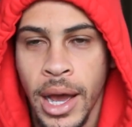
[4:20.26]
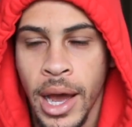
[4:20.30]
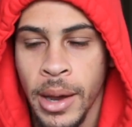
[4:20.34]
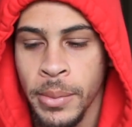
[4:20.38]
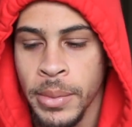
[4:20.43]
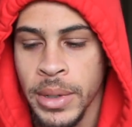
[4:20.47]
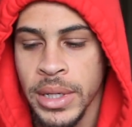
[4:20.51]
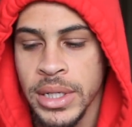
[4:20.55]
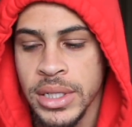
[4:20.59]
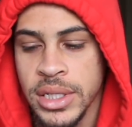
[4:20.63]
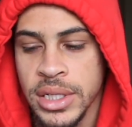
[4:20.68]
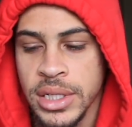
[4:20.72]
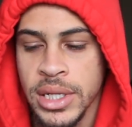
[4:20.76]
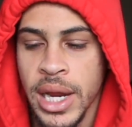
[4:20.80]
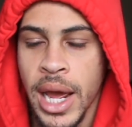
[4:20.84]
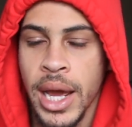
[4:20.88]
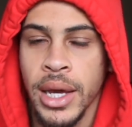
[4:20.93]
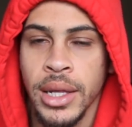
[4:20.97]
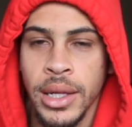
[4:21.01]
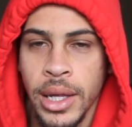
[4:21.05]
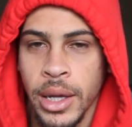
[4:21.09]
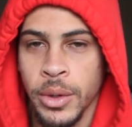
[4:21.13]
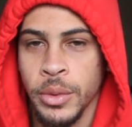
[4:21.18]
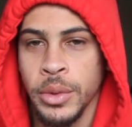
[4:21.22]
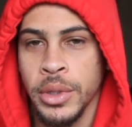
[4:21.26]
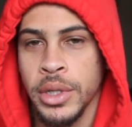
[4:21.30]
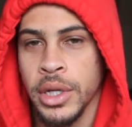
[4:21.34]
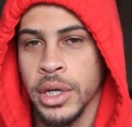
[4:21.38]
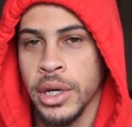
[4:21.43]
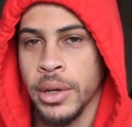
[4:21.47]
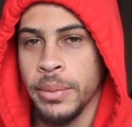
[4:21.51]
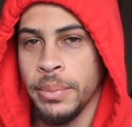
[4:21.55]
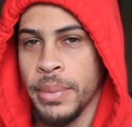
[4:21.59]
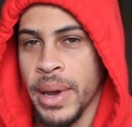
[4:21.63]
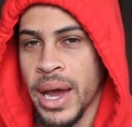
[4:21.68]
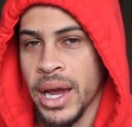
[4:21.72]
I'm in the snack line. We
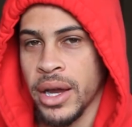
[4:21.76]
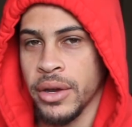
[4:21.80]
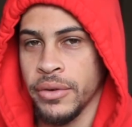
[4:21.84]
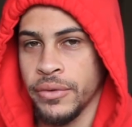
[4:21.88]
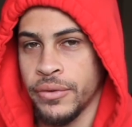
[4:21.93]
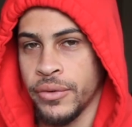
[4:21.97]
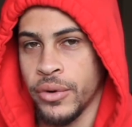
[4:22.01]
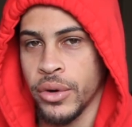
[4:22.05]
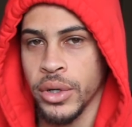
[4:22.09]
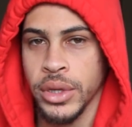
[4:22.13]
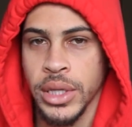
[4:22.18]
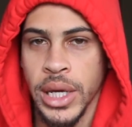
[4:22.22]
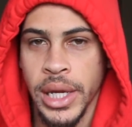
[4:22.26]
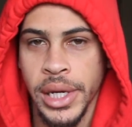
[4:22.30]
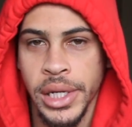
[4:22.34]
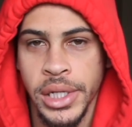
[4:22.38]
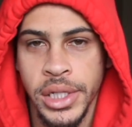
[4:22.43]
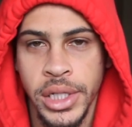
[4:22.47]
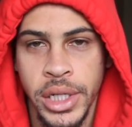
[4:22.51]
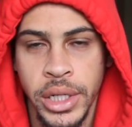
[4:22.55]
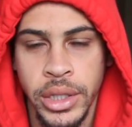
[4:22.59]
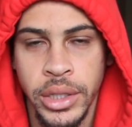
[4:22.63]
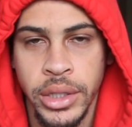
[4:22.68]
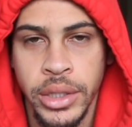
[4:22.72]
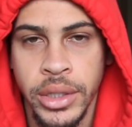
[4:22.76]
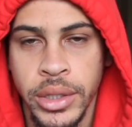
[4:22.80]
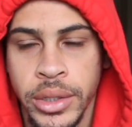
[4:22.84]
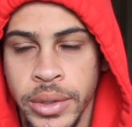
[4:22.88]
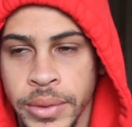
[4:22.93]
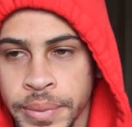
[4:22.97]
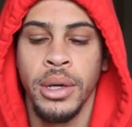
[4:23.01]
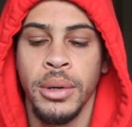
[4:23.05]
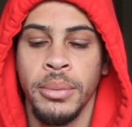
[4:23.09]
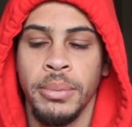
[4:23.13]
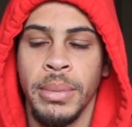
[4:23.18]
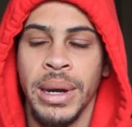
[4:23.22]
looking back and forth at each other.
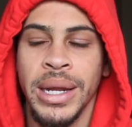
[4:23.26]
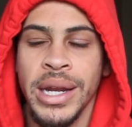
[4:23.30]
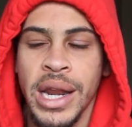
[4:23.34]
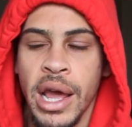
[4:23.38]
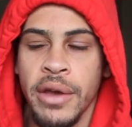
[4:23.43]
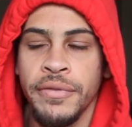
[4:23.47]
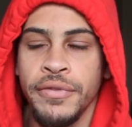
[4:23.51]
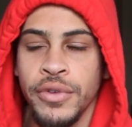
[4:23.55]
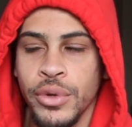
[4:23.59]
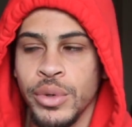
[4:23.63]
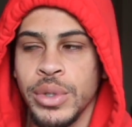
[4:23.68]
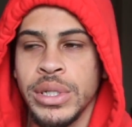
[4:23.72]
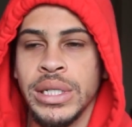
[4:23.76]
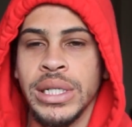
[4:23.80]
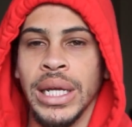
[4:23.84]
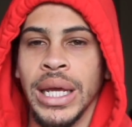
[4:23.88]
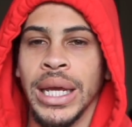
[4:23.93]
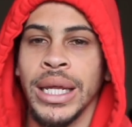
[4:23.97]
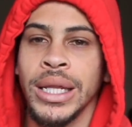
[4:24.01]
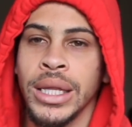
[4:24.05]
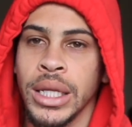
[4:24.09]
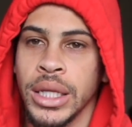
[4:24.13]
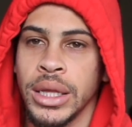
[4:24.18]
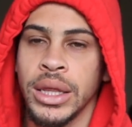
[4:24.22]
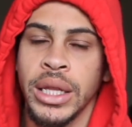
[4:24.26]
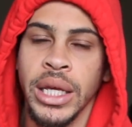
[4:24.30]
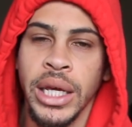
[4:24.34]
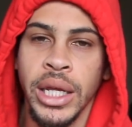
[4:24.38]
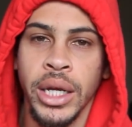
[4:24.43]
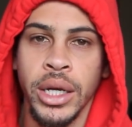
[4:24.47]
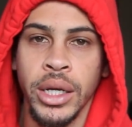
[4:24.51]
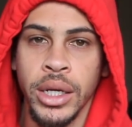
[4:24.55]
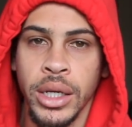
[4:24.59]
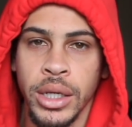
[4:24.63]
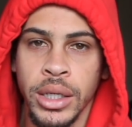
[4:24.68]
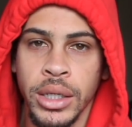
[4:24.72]
My nephew is in the
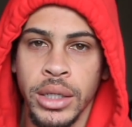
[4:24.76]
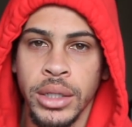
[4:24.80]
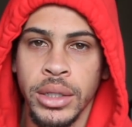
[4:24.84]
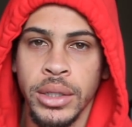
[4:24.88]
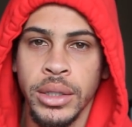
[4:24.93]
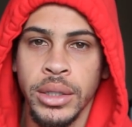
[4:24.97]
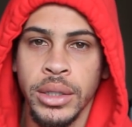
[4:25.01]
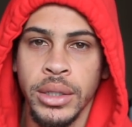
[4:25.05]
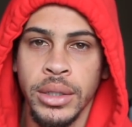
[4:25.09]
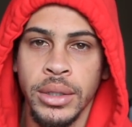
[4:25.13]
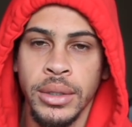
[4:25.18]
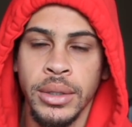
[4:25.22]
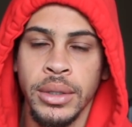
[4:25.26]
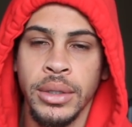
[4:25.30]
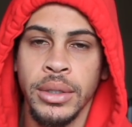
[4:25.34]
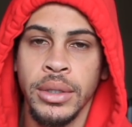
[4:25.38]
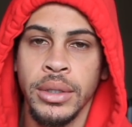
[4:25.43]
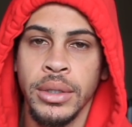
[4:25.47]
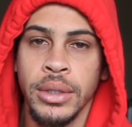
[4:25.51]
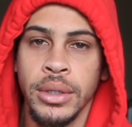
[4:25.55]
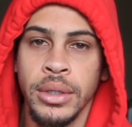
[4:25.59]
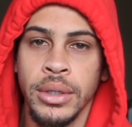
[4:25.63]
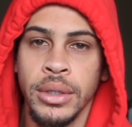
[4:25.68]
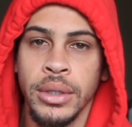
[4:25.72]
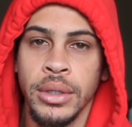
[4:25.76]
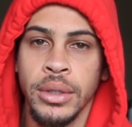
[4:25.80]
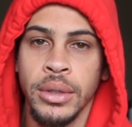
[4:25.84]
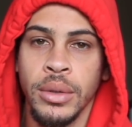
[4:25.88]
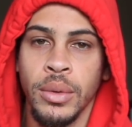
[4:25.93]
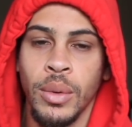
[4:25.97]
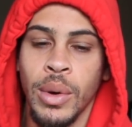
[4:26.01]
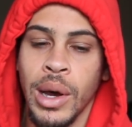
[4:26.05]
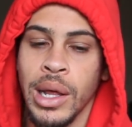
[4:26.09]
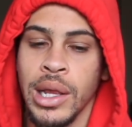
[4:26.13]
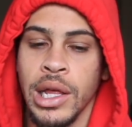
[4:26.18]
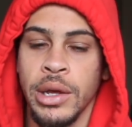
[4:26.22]
theater
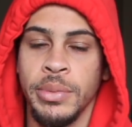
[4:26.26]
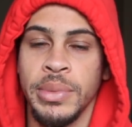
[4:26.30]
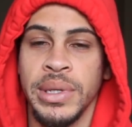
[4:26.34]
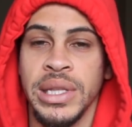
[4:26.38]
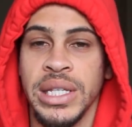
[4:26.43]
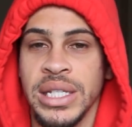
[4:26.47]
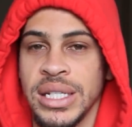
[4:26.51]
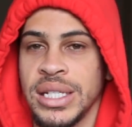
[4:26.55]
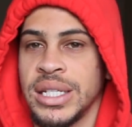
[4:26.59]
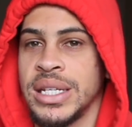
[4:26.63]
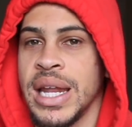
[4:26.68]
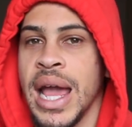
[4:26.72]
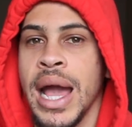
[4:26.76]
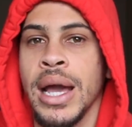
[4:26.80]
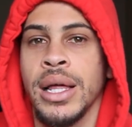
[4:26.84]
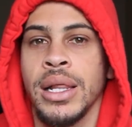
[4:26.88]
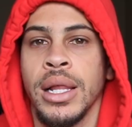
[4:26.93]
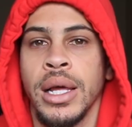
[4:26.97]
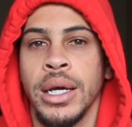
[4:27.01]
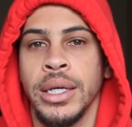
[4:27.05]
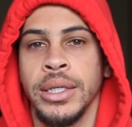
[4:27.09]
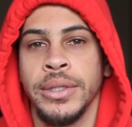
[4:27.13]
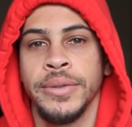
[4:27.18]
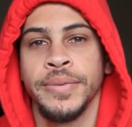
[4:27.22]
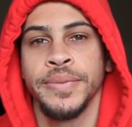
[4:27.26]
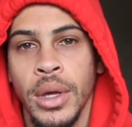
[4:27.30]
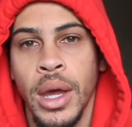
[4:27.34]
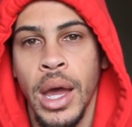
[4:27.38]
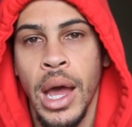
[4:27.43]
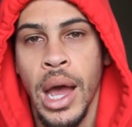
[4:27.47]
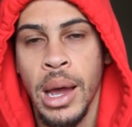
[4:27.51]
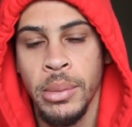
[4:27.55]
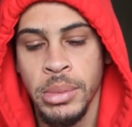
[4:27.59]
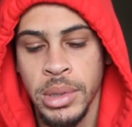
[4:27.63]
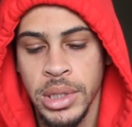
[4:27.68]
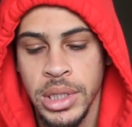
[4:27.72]
while I'm in the snack line.
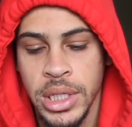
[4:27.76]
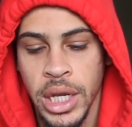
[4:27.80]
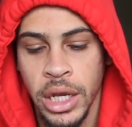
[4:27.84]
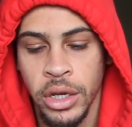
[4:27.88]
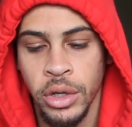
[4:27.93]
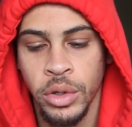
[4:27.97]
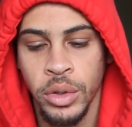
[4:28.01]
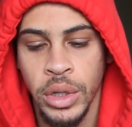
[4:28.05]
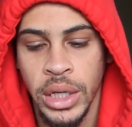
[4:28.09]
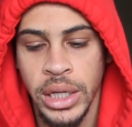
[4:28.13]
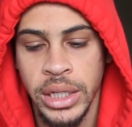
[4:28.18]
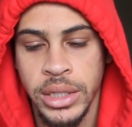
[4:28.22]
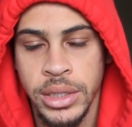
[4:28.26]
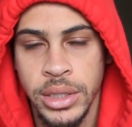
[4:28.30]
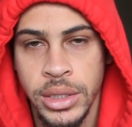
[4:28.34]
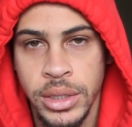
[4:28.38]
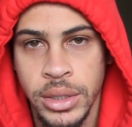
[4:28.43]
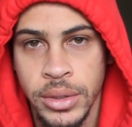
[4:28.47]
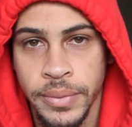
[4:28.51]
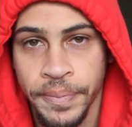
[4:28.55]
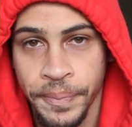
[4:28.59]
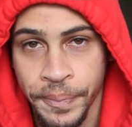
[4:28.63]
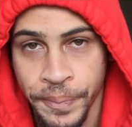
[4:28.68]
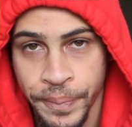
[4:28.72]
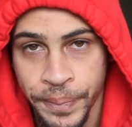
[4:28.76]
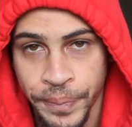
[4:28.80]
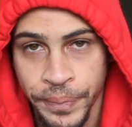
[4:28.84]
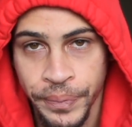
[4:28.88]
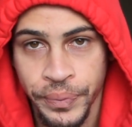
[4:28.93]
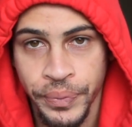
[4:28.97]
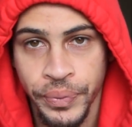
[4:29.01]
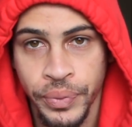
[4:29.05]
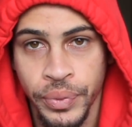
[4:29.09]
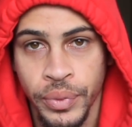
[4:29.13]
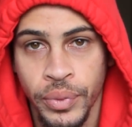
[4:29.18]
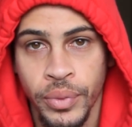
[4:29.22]
I'm gonna tell you this.
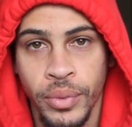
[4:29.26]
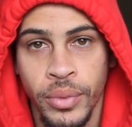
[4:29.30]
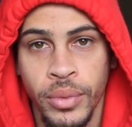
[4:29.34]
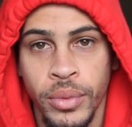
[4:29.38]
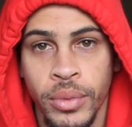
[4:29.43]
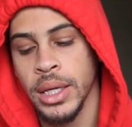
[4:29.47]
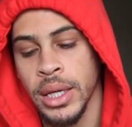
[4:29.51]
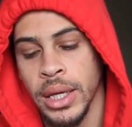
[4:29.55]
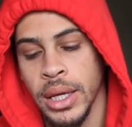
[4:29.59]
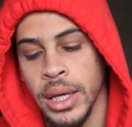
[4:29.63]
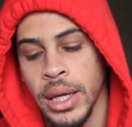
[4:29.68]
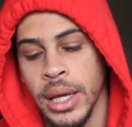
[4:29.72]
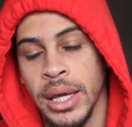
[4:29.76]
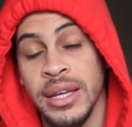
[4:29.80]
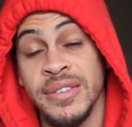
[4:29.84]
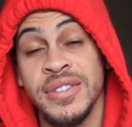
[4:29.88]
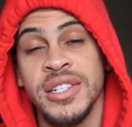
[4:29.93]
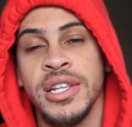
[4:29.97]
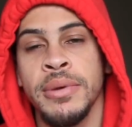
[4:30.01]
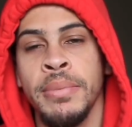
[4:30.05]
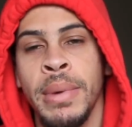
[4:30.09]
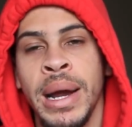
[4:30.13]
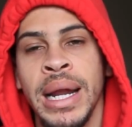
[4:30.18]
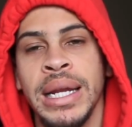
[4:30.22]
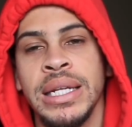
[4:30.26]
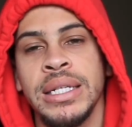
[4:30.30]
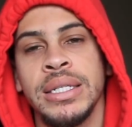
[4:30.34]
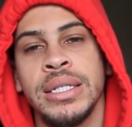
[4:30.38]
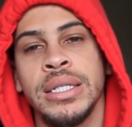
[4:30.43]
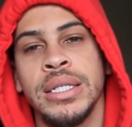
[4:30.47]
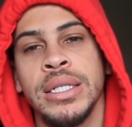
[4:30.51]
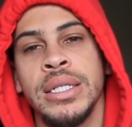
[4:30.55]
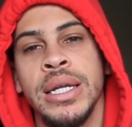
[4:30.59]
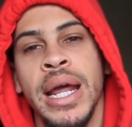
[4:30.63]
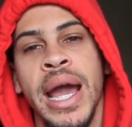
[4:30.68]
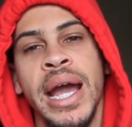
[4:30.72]
If somebody
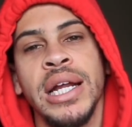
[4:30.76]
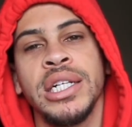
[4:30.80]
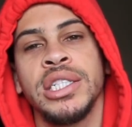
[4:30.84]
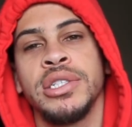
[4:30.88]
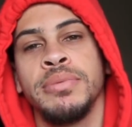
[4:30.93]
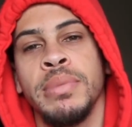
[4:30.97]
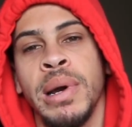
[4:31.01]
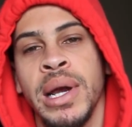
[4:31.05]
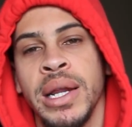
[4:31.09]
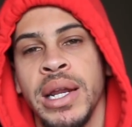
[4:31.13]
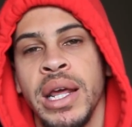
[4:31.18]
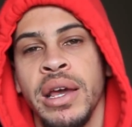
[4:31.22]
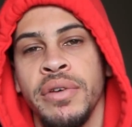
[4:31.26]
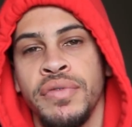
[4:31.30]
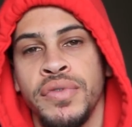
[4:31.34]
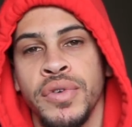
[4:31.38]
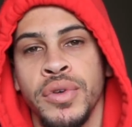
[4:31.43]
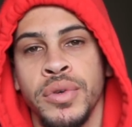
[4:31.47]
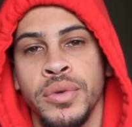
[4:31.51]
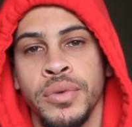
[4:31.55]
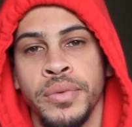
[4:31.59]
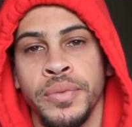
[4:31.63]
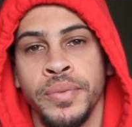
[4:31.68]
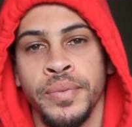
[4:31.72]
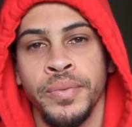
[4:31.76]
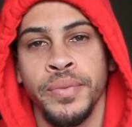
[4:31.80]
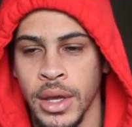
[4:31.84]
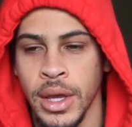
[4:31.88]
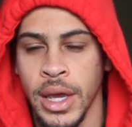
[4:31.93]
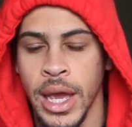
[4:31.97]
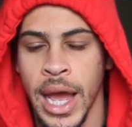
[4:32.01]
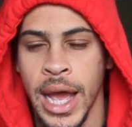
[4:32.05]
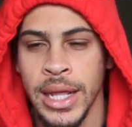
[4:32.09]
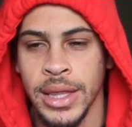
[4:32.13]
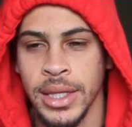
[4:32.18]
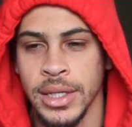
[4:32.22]
snatched my nephew
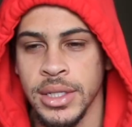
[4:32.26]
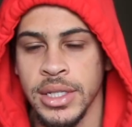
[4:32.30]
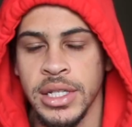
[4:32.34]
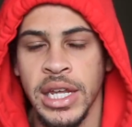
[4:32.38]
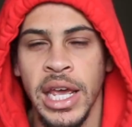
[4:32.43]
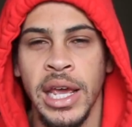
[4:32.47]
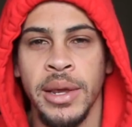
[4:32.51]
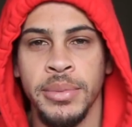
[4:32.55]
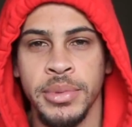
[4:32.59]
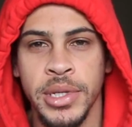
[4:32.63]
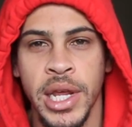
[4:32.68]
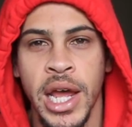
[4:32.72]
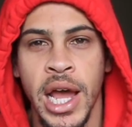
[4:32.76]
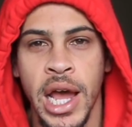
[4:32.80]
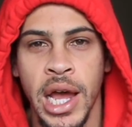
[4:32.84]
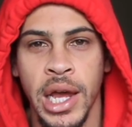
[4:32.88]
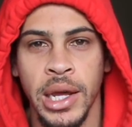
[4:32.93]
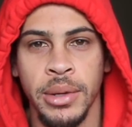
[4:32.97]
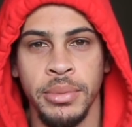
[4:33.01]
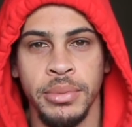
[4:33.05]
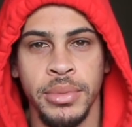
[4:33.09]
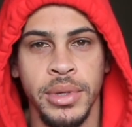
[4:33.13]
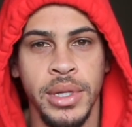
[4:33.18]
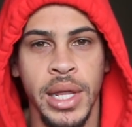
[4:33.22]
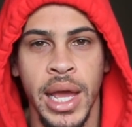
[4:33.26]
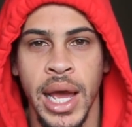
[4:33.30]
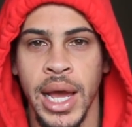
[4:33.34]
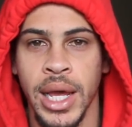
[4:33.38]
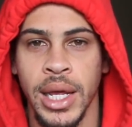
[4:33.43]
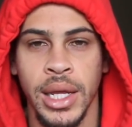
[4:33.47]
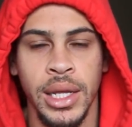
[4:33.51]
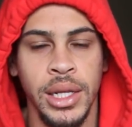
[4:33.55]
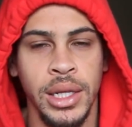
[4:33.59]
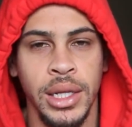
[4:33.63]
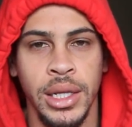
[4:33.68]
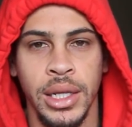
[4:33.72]
at the same time
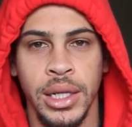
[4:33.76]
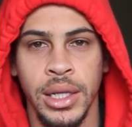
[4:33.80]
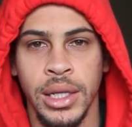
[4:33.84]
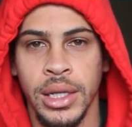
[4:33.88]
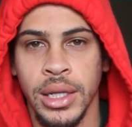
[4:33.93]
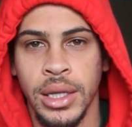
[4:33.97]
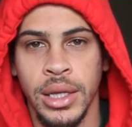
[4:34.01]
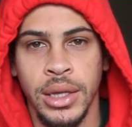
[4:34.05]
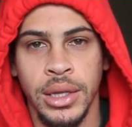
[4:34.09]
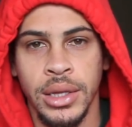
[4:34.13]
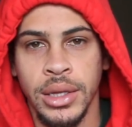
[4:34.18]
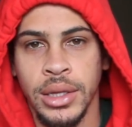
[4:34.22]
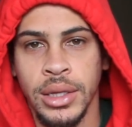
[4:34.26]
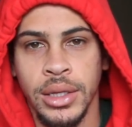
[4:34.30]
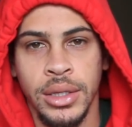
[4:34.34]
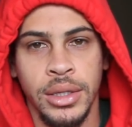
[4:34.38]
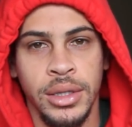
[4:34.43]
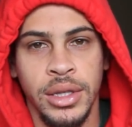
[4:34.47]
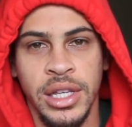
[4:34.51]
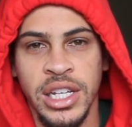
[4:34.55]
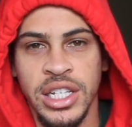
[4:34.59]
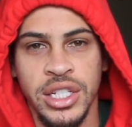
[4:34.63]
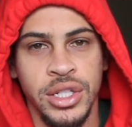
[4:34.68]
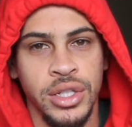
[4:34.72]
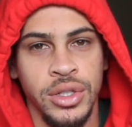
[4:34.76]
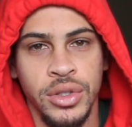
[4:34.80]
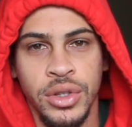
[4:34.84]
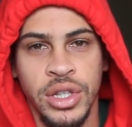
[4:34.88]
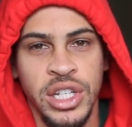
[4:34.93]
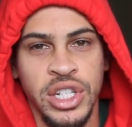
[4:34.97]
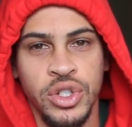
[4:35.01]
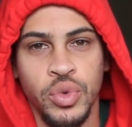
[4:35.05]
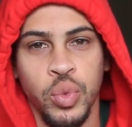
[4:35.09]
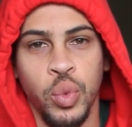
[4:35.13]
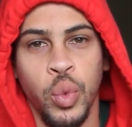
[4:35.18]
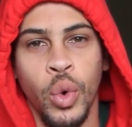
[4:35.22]
that this
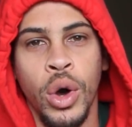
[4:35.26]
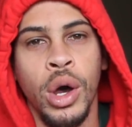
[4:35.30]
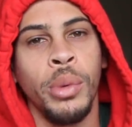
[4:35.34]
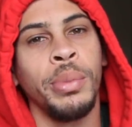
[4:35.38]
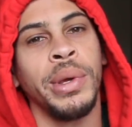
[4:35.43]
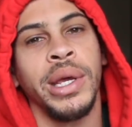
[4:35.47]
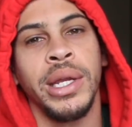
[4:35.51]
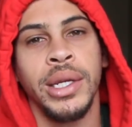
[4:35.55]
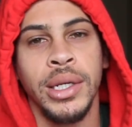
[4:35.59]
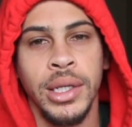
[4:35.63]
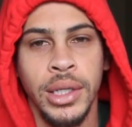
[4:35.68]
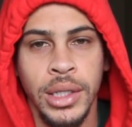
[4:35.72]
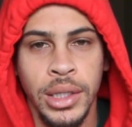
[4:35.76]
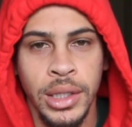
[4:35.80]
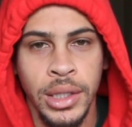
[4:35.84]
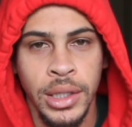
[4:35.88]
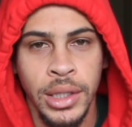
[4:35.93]
this woman